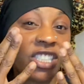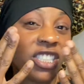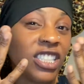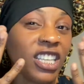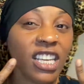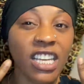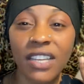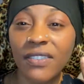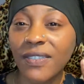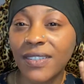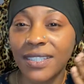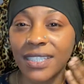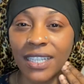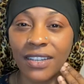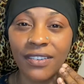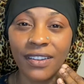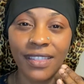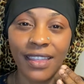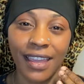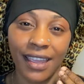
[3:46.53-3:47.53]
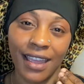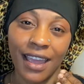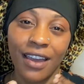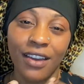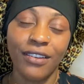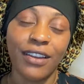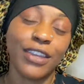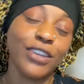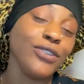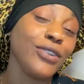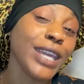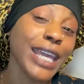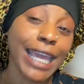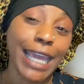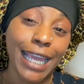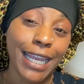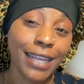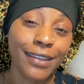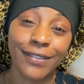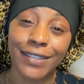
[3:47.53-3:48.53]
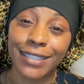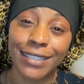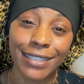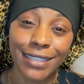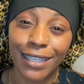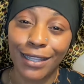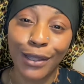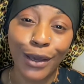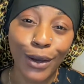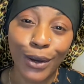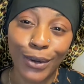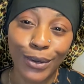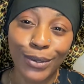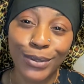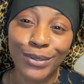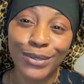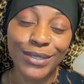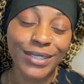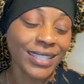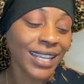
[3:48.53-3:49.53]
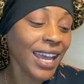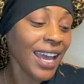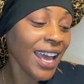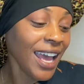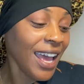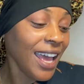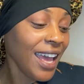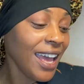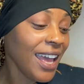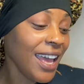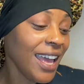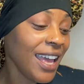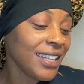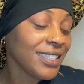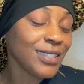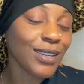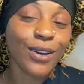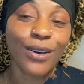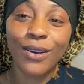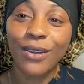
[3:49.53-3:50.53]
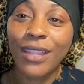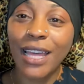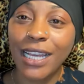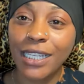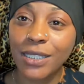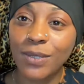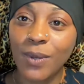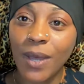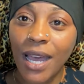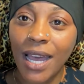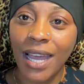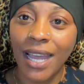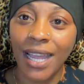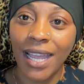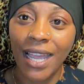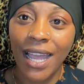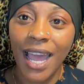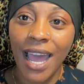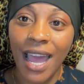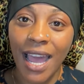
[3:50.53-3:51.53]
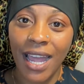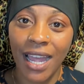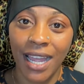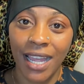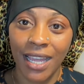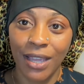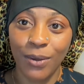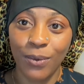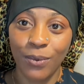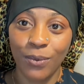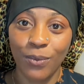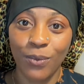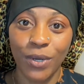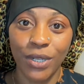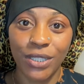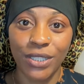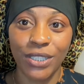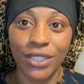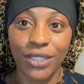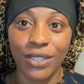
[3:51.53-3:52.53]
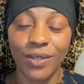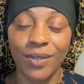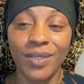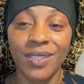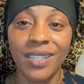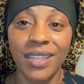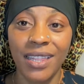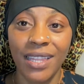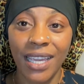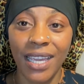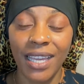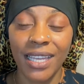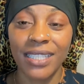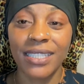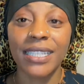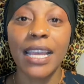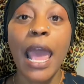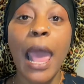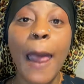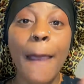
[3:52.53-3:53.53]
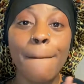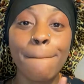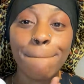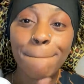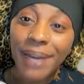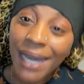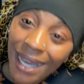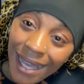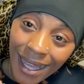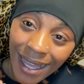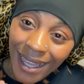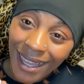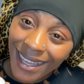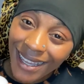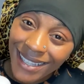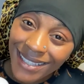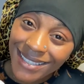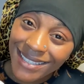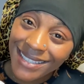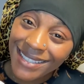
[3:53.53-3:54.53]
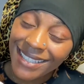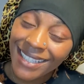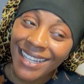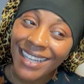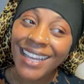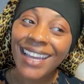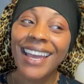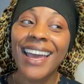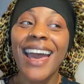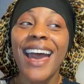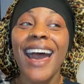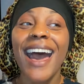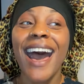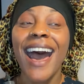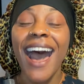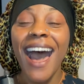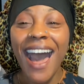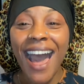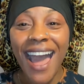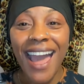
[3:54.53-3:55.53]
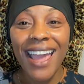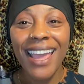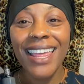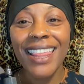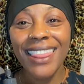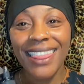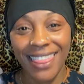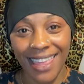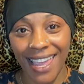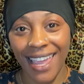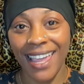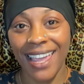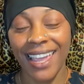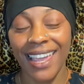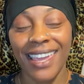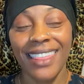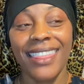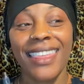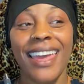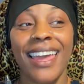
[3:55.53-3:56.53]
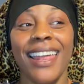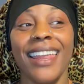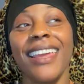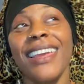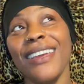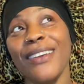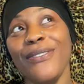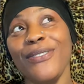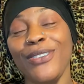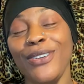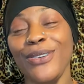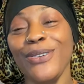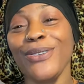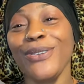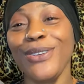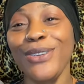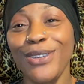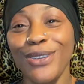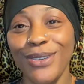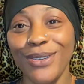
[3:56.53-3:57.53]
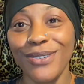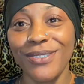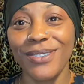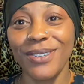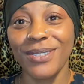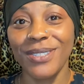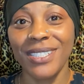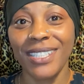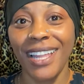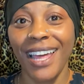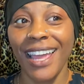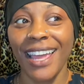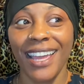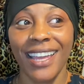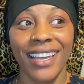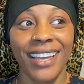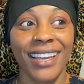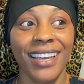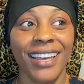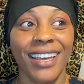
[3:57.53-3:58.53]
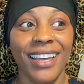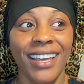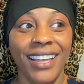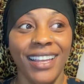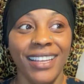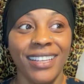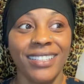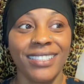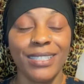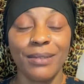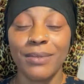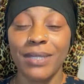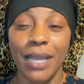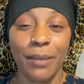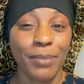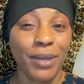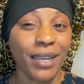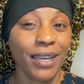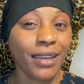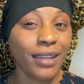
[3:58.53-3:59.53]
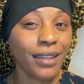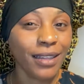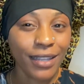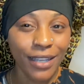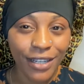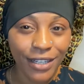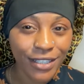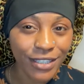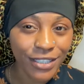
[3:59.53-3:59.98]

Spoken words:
evens everything out, and you can't even see the holes. So that's why I wanted to use this. But I think that if you use like some type of clear